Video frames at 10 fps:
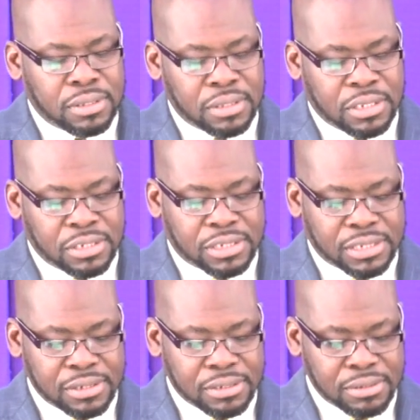
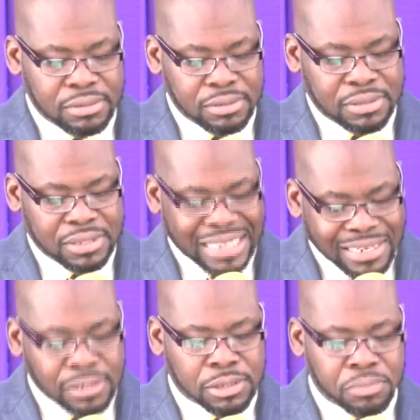This
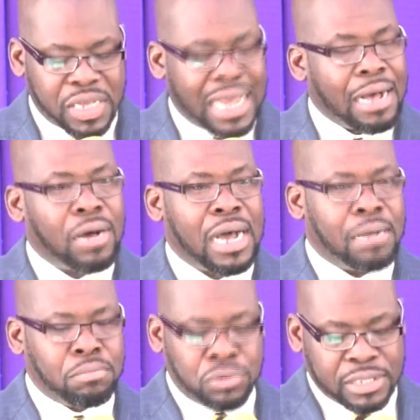tells me how
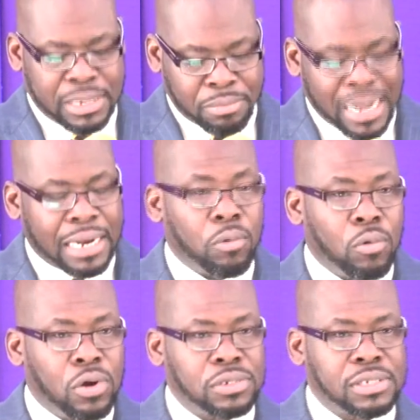humble the man
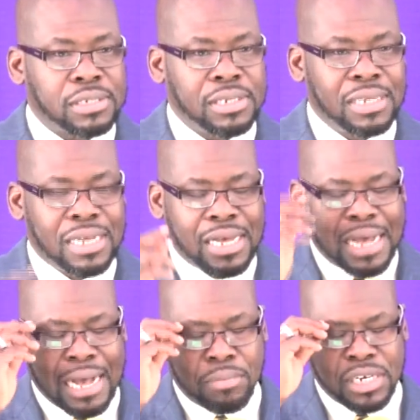was.
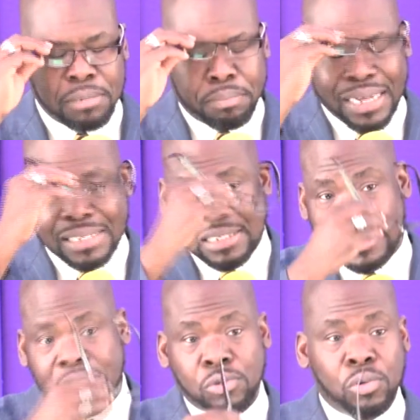How many
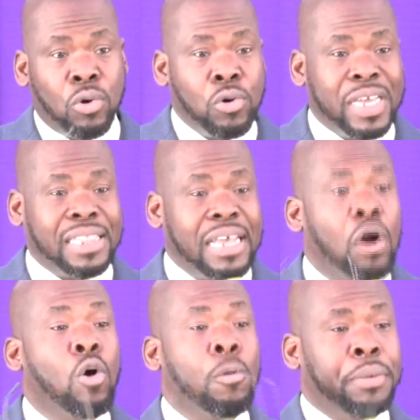pastors will go in the
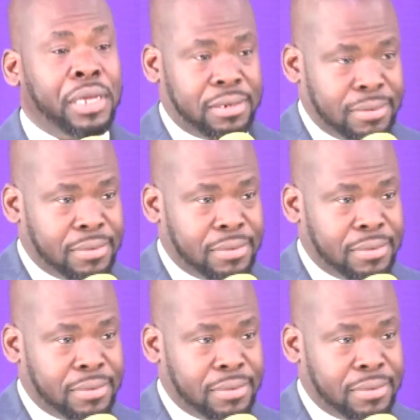open